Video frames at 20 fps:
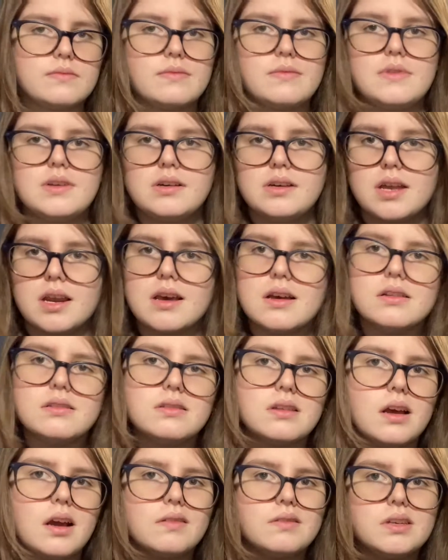don't get it,
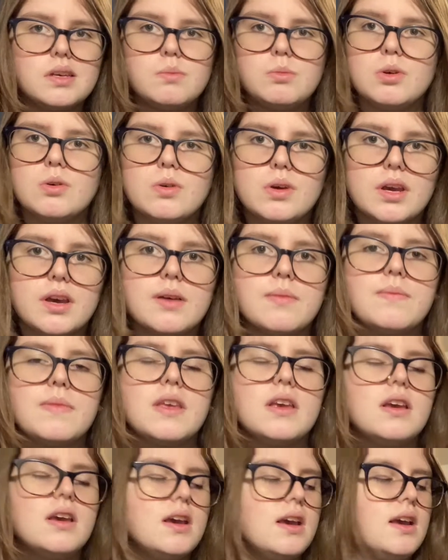to keep doing it.
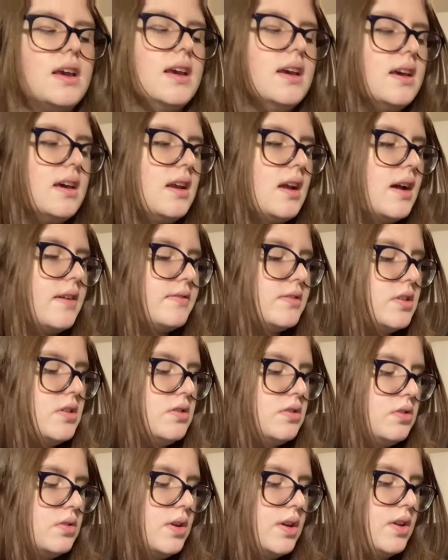And after
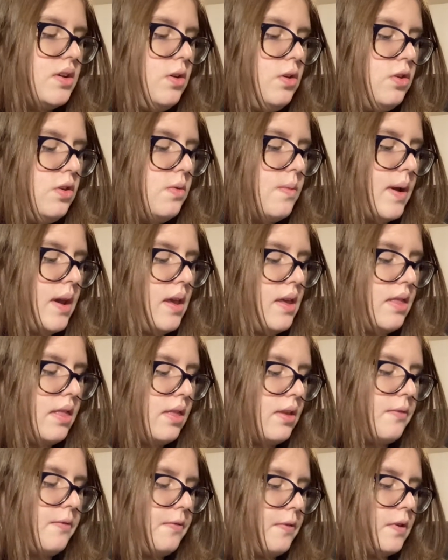you do it, you might,
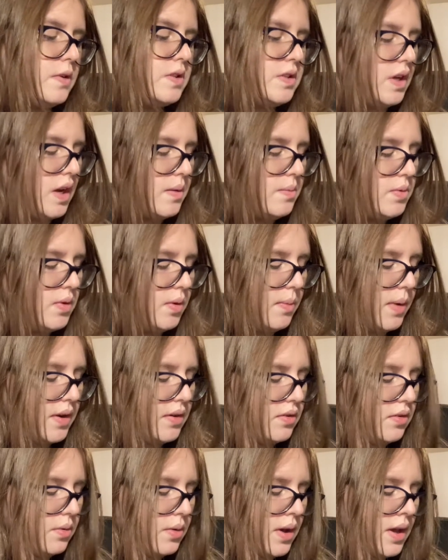the first times you might
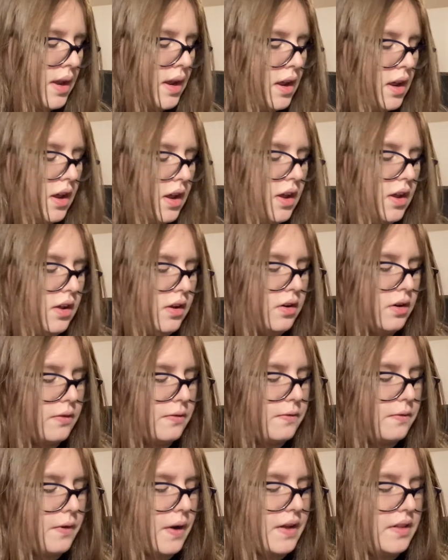do it, your
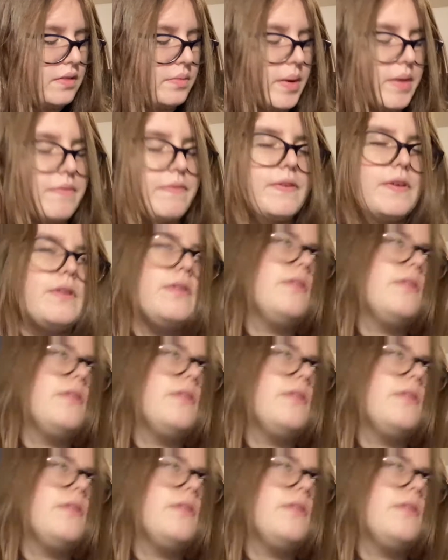frets might feel a